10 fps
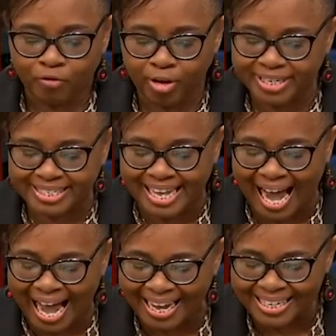for his
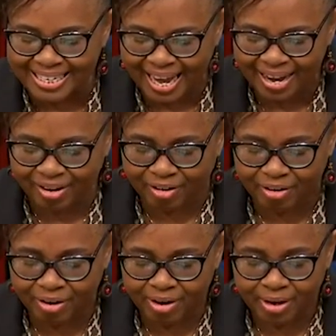kind
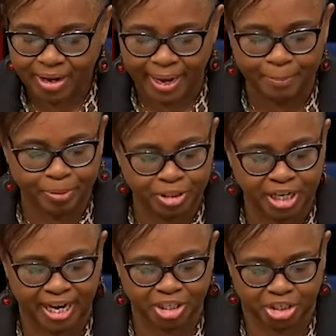care and
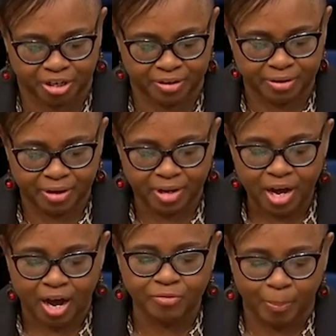protection
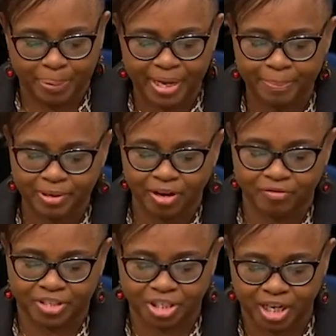of the people
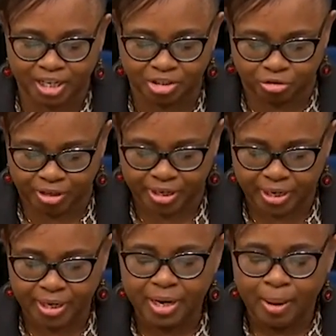of this country
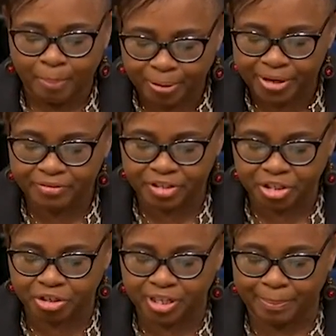
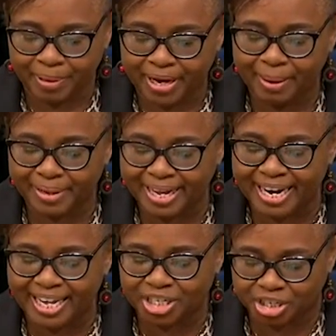previous to their becoming a
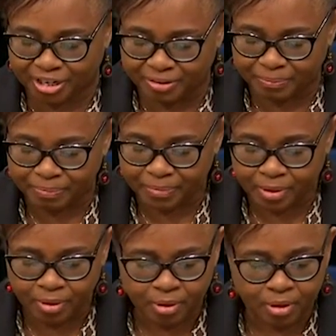nation,
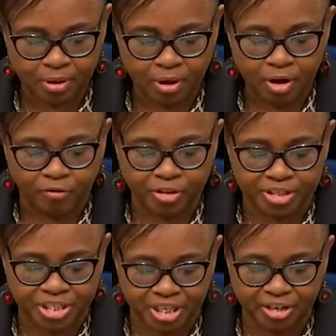for
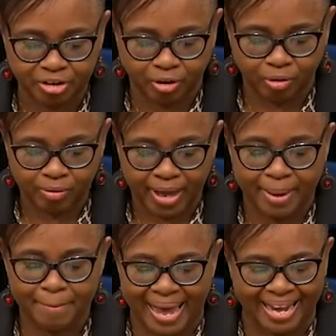the signal
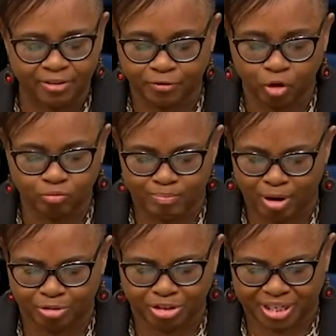and manifold
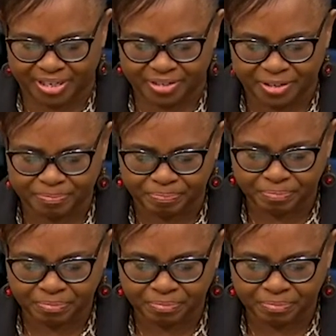mercies